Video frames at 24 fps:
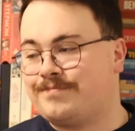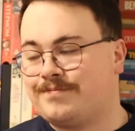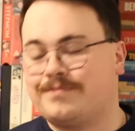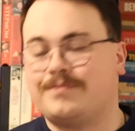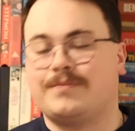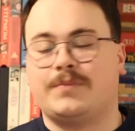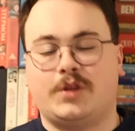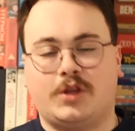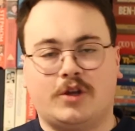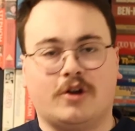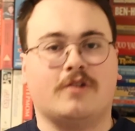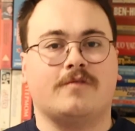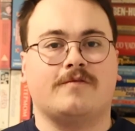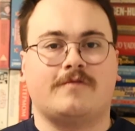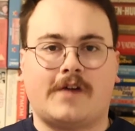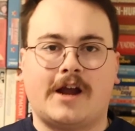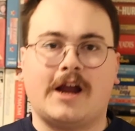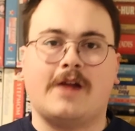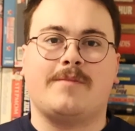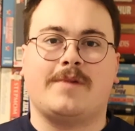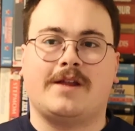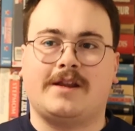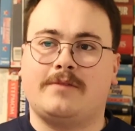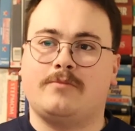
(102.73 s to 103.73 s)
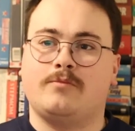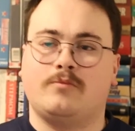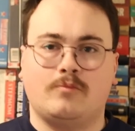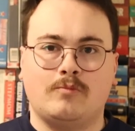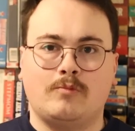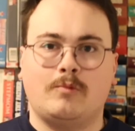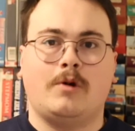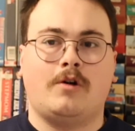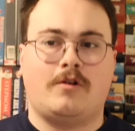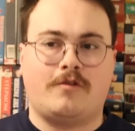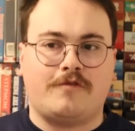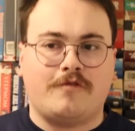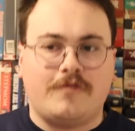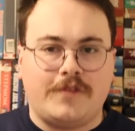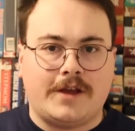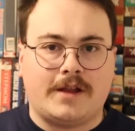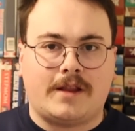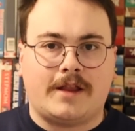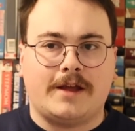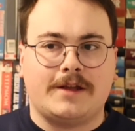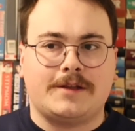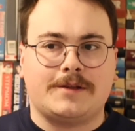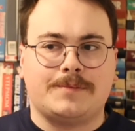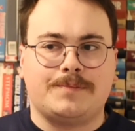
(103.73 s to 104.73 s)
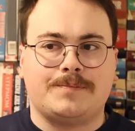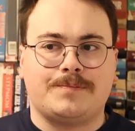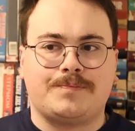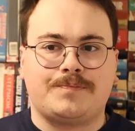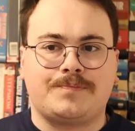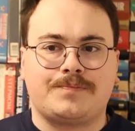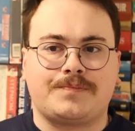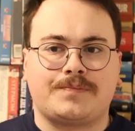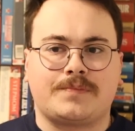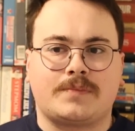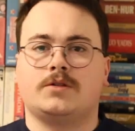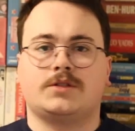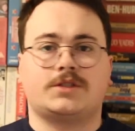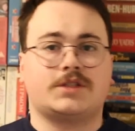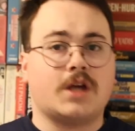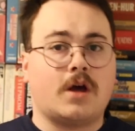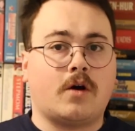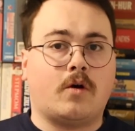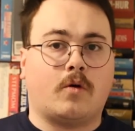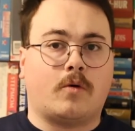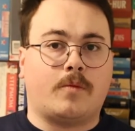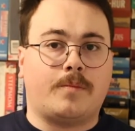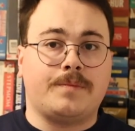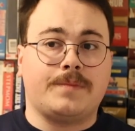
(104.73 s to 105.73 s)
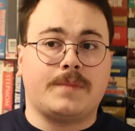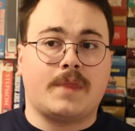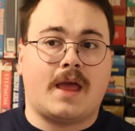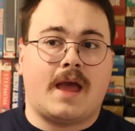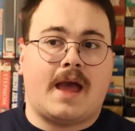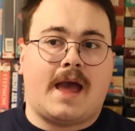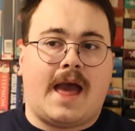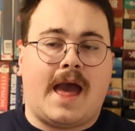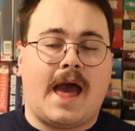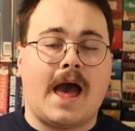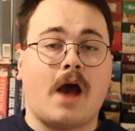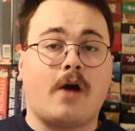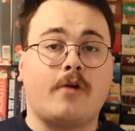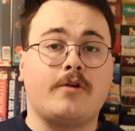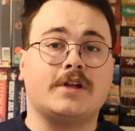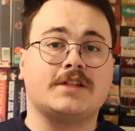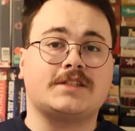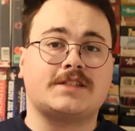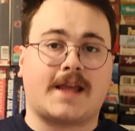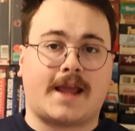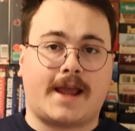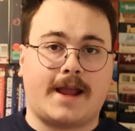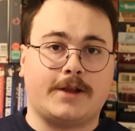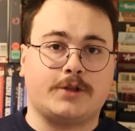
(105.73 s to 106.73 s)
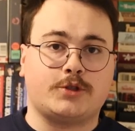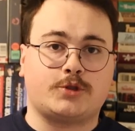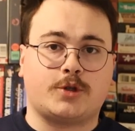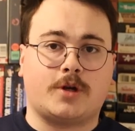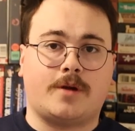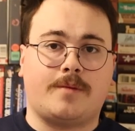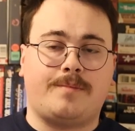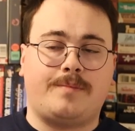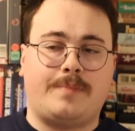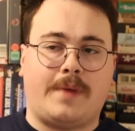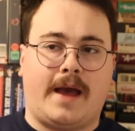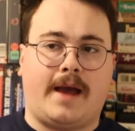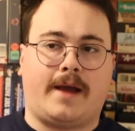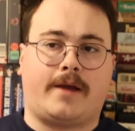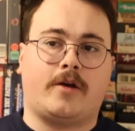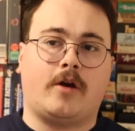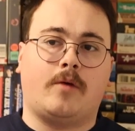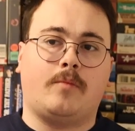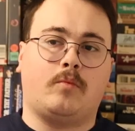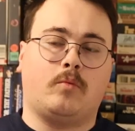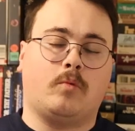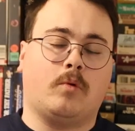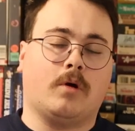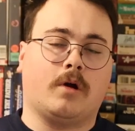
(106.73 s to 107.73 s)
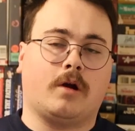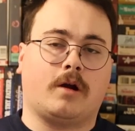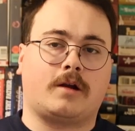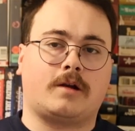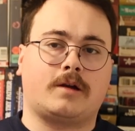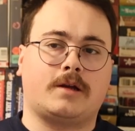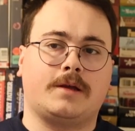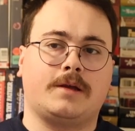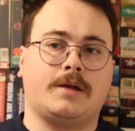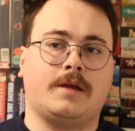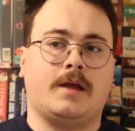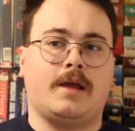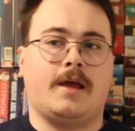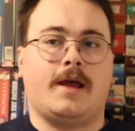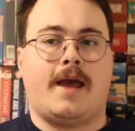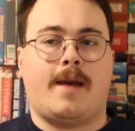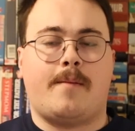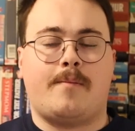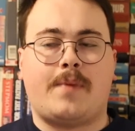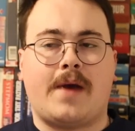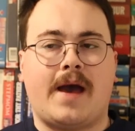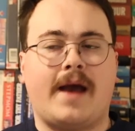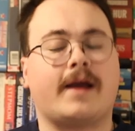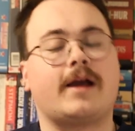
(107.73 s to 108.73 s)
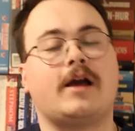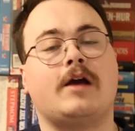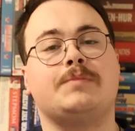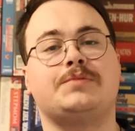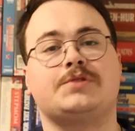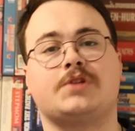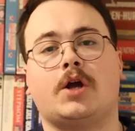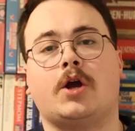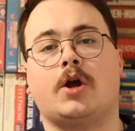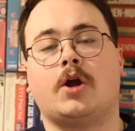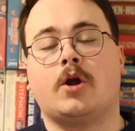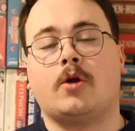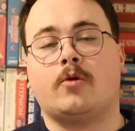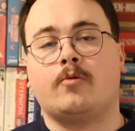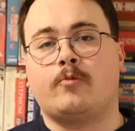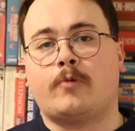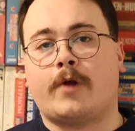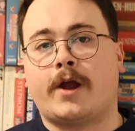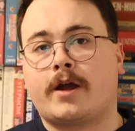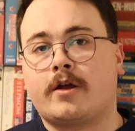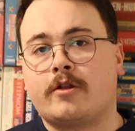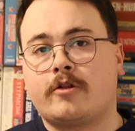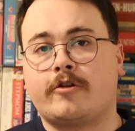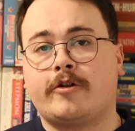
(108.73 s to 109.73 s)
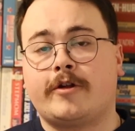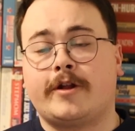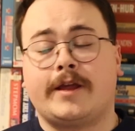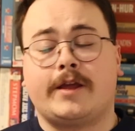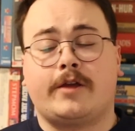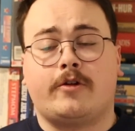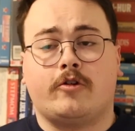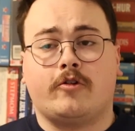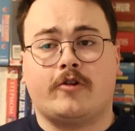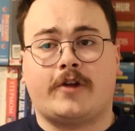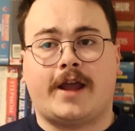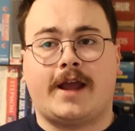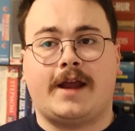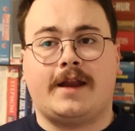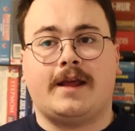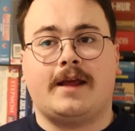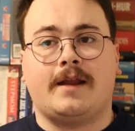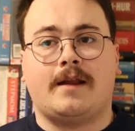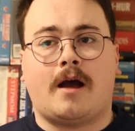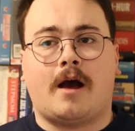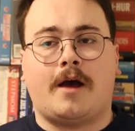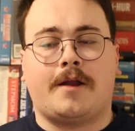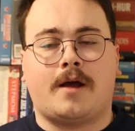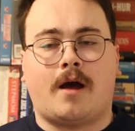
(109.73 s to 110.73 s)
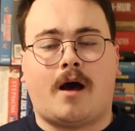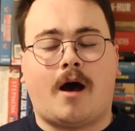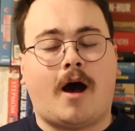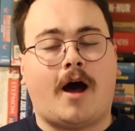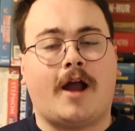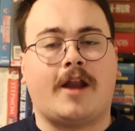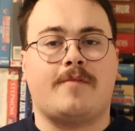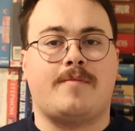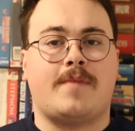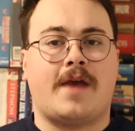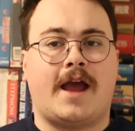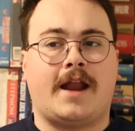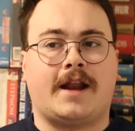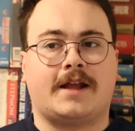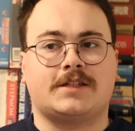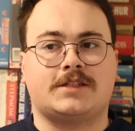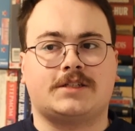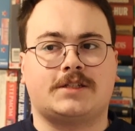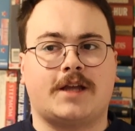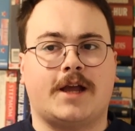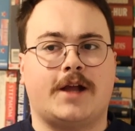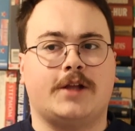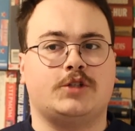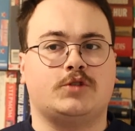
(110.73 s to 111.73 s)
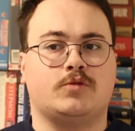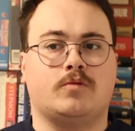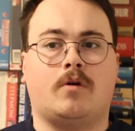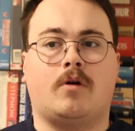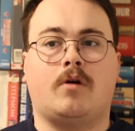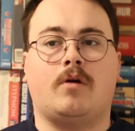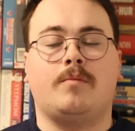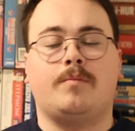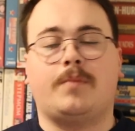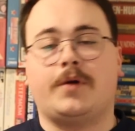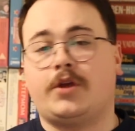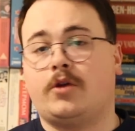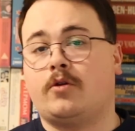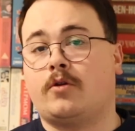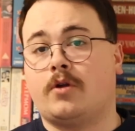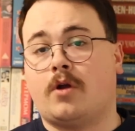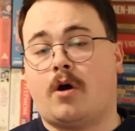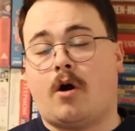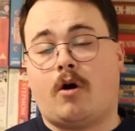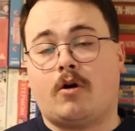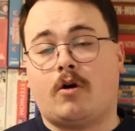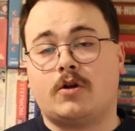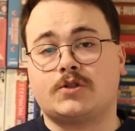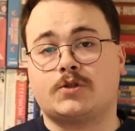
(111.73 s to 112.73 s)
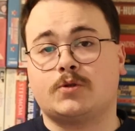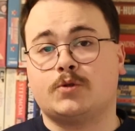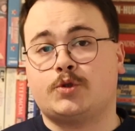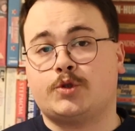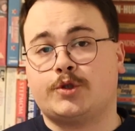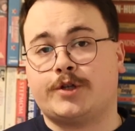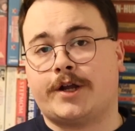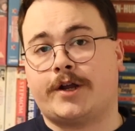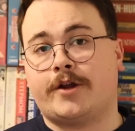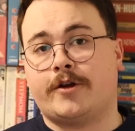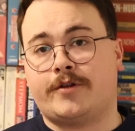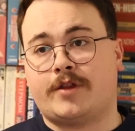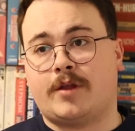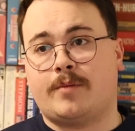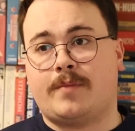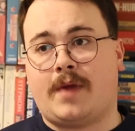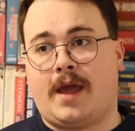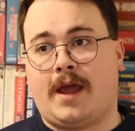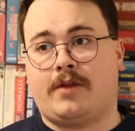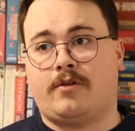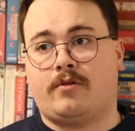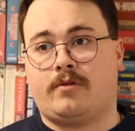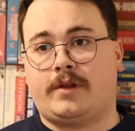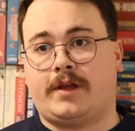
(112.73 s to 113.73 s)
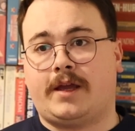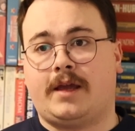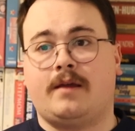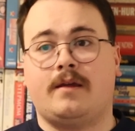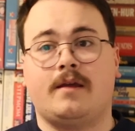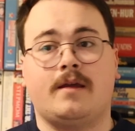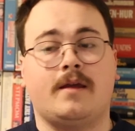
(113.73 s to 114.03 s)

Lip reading: your environment will feel it. So, how does Entra Backup work? Backups are regularly created on an automatic schedule, but you can also trigger them manually.